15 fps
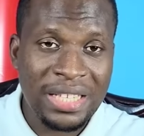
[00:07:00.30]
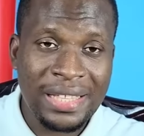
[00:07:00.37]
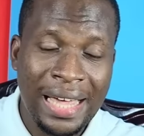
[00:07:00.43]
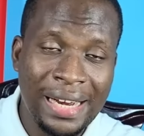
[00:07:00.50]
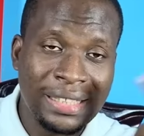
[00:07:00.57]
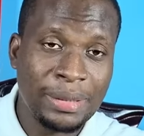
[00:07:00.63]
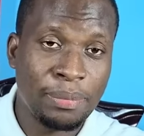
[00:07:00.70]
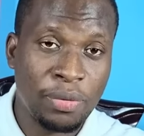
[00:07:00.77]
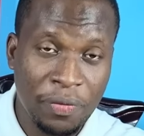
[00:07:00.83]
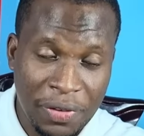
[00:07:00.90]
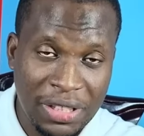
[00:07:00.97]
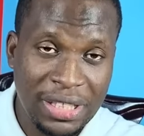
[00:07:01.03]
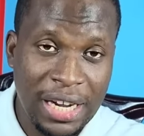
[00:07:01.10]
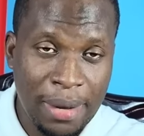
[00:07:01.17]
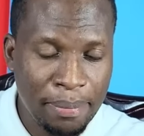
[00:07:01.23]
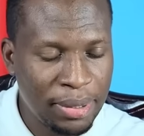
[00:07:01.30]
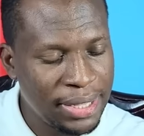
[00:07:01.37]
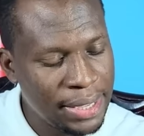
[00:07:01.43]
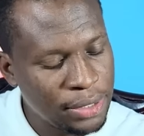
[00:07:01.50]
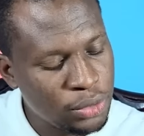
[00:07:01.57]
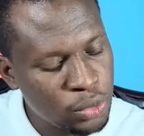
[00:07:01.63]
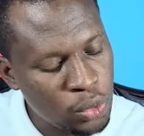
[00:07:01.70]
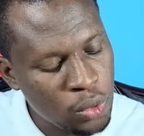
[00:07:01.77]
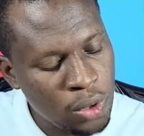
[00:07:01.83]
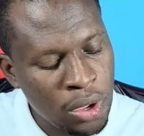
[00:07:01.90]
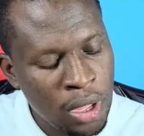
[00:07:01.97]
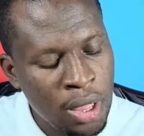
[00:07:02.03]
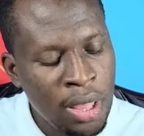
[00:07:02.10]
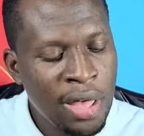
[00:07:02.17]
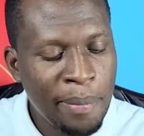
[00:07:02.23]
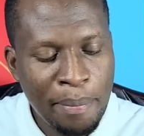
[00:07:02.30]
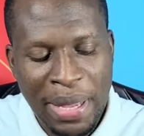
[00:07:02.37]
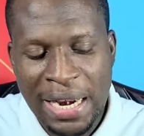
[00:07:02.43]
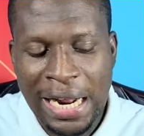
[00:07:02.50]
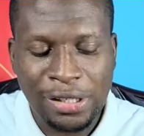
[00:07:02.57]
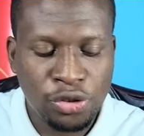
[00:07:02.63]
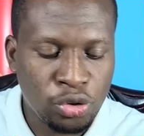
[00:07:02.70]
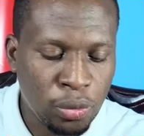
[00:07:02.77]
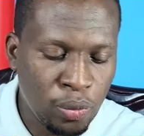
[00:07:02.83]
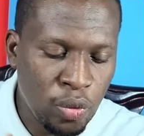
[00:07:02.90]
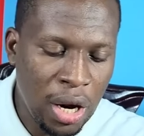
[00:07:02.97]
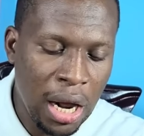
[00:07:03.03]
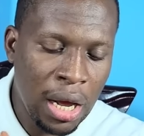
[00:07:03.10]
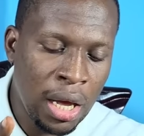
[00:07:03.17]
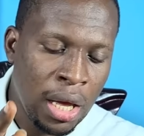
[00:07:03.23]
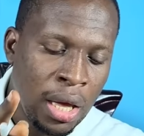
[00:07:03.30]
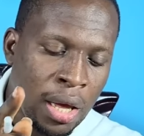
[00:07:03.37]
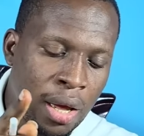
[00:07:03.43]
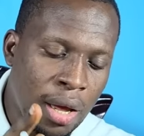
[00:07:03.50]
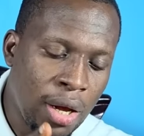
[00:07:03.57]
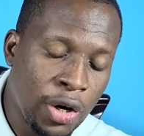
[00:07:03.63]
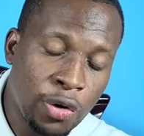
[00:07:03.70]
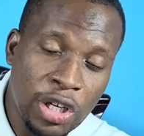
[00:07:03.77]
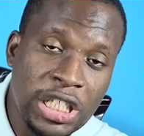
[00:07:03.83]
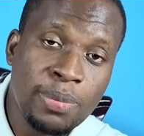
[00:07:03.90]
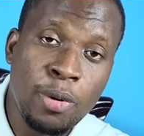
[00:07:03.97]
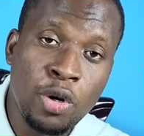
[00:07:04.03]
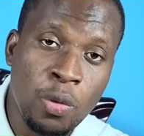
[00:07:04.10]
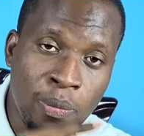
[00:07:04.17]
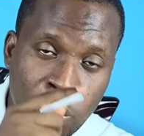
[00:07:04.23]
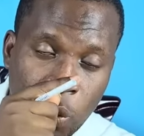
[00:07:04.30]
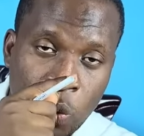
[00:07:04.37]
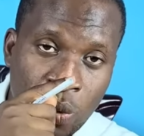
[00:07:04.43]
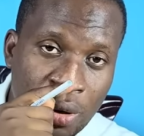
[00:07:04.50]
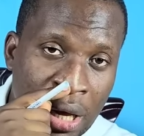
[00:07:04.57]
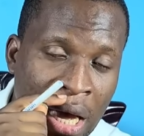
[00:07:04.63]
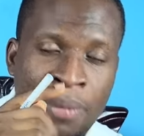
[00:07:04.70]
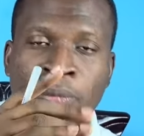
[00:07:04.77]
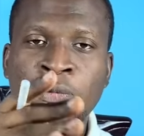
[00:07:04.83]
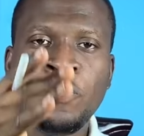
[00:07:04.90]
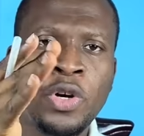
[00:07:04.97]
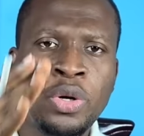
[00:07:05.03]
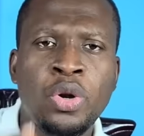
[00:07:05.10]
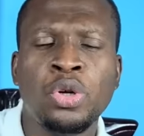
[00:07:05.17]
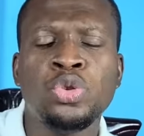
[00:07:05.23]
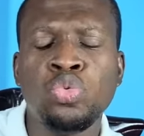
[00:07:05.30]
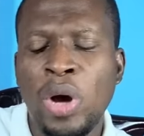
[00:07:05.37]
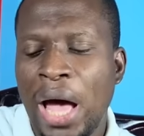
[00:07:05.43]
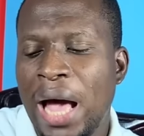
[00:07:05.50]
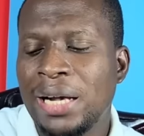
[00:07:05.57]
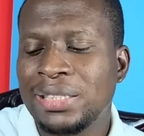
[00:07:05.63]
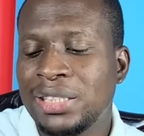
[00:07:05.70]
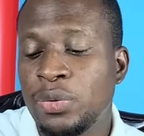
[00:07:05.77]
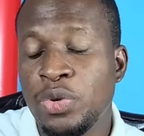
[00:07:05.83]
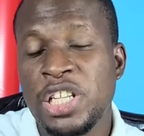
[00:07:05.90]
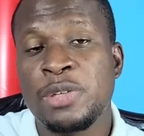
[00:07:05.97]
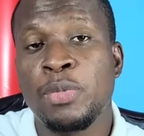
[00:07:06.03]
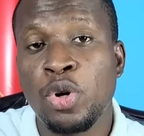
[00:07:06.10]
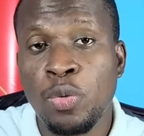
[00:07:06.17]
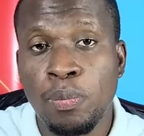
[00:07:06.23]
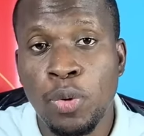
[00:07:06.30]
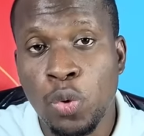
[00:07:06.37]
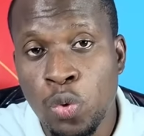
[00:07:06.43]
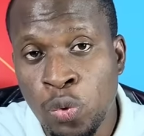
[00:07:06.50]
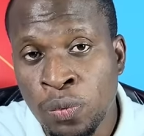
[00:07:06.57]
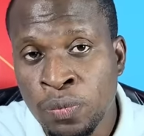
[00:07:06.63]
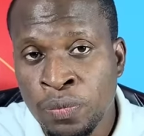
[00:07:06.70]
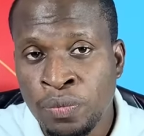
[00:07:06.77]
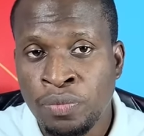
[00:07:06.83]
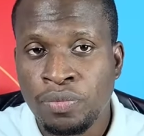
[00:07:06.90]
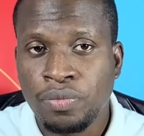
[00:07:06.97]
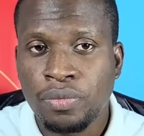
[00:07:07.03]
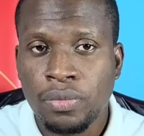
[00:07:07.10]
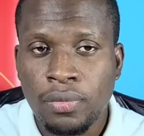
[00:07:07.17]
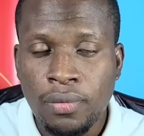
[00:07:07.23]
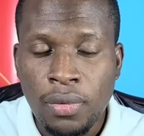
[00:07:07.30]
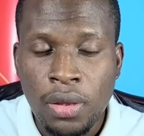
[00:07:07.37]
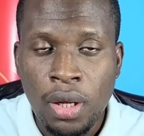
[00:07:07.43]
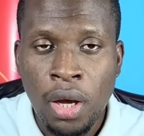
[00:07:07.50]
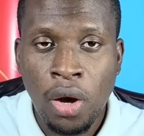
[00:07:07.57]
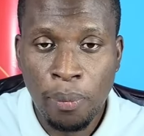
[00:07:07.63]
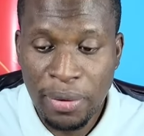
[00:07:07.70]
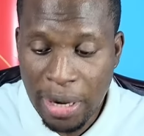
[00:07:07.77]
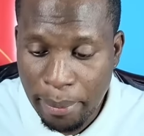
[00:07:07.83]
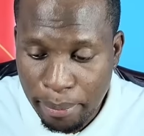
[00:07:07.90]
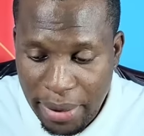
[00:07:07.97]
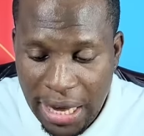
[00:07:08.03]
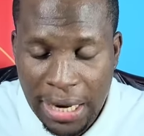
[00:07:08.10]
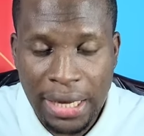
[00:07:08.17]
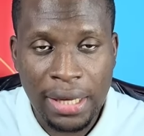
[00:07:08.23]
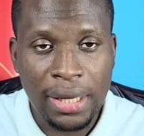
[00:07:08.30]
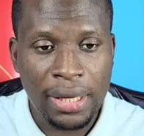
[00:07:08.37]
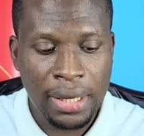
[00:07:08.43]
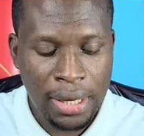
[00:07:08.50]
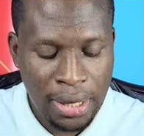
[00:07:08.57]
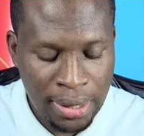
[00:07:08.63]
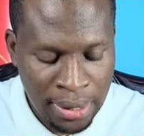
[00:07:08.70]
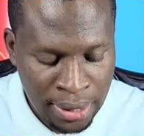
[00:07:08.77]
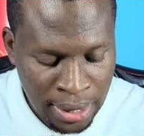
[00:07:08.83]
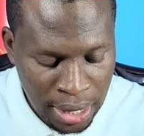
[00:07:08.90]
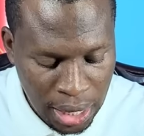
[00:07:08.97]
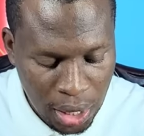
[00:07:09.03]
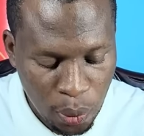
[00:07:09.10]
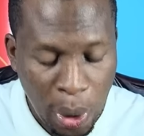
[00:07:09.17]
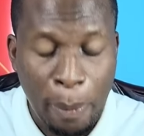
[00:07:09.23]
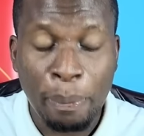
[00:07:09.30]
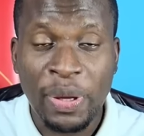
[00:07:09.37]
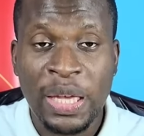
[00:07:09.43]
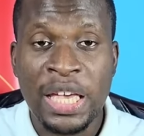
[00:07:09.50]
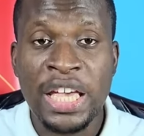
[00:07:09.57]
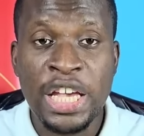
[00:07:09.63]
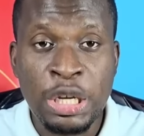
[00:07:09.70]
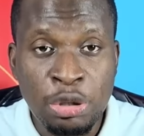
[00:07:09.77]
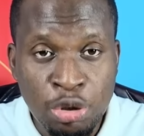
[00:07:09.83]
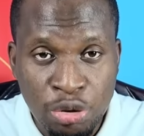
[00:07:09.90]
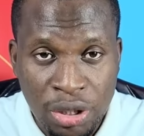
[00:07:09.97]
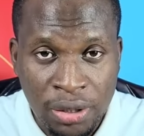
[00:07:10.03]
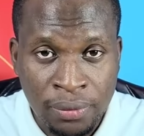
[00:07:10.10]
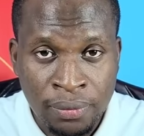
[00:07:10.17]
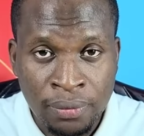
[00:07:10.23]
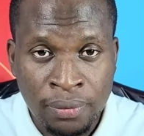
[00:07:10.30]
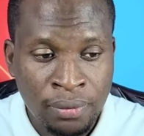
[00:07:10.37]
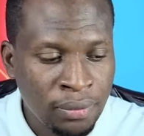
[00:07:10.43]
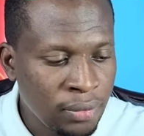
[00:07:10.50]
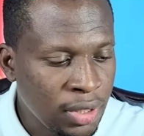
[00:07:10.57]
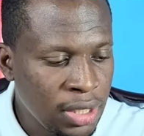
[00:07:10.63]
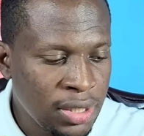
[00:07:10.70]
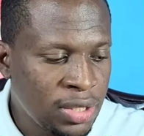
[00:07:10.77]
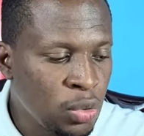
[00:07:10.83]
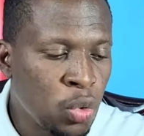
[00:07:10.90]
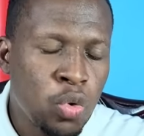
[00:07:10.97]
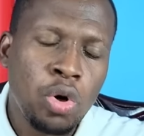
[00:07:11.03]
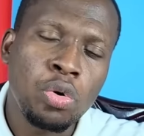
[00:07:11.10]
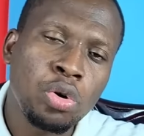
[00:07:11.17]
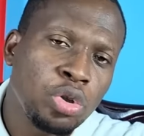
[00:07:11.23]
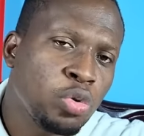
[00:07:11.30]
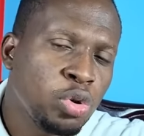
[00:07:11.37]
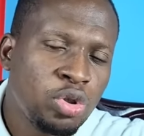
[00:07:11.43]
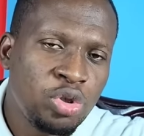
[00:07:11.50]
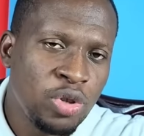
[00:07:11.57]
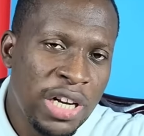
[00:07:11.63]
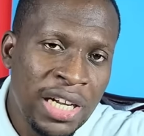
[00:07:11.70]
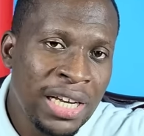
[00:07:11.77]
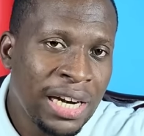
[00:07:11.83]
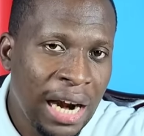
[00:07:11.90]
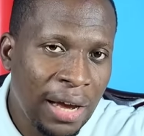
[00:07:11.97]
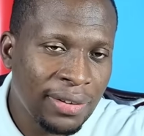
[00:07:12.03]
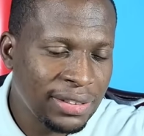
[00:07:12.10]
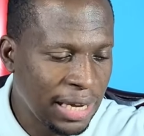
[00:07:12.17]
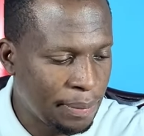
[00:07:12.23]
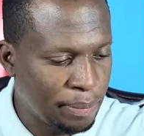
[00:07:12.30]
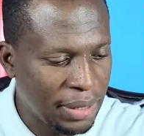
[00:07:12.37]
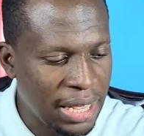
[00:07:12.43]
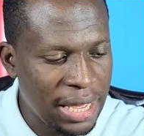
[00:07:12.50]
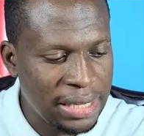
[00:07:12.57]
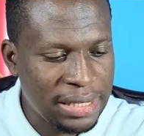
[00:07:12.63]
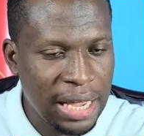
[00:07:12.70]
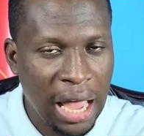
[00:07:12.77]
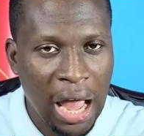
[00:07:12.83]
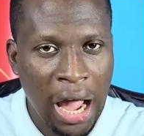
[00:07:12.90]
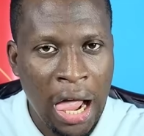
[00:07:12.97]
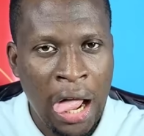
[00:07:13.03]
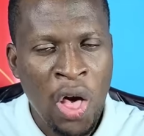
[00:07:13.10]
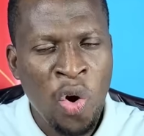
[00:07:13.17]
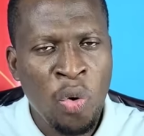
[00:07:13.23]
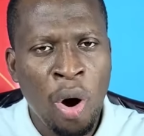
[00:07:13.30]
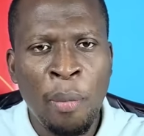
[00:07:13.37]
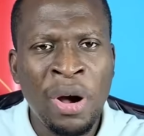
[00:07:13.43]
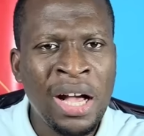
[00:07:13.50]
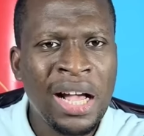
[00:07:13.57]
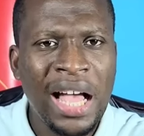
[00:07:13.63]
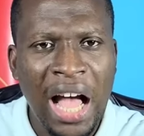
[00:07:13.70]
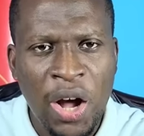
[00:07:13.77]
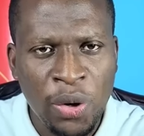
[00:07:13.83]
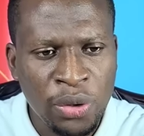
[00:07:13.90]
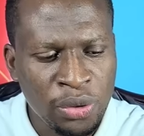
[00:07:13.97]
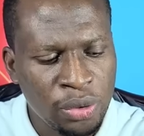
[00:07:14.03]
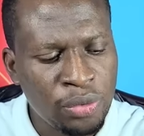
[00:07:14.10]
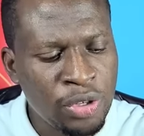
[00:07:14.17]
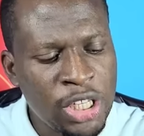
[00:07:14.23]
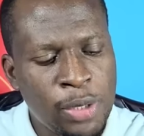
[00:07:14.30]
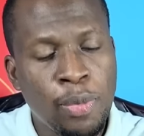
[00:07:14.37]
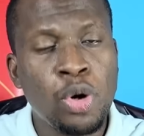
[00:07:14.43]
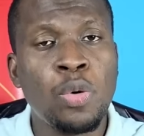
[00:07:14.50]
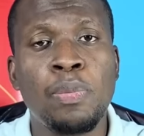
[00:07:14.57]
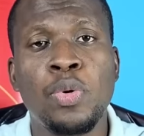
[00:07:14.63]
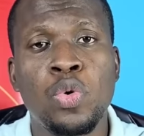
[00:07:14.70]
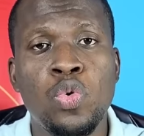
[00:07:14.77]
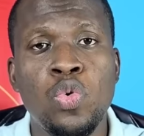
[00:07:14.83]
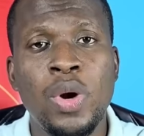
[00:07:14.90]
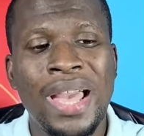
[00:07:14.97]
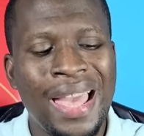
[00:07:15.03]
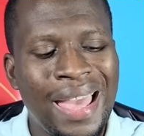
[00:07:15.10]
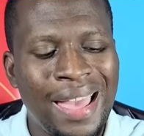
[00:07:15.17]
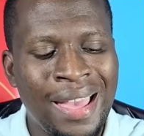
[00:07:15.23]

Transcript: registered as a professional player. So Bernard Somwa, Richmond Opoku. For those who are asking Richmond Opoku, Dembele, Wapeki injury. Into Ukokoko training grounds, our players are Waman Kahon, Richmond Opoku,